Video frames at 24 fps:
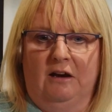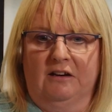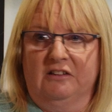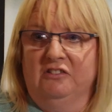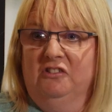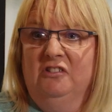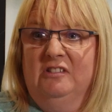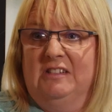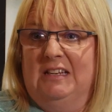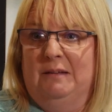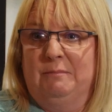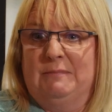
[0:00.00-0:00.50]
I
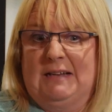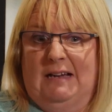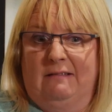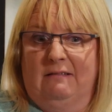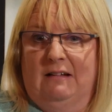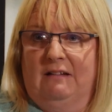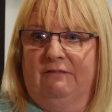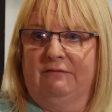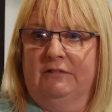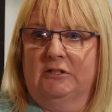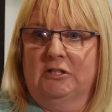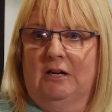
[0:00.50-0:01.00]
can just nip
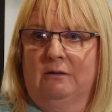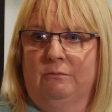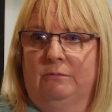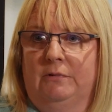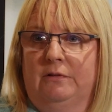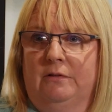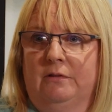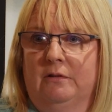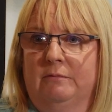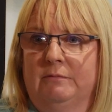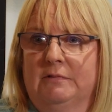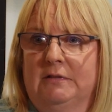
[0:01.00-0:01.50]
down and have a chat
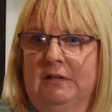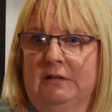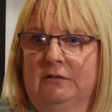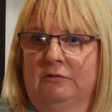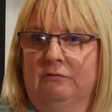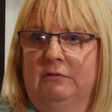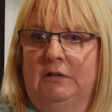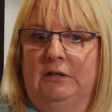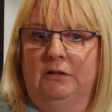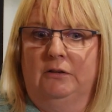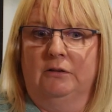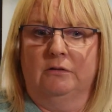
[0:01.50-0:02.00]
with them. So
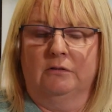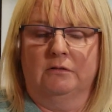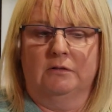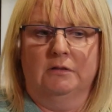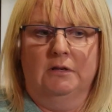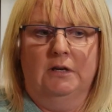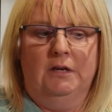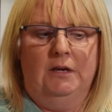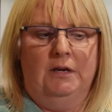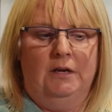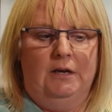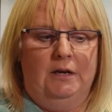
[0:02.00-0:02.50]
that's really good.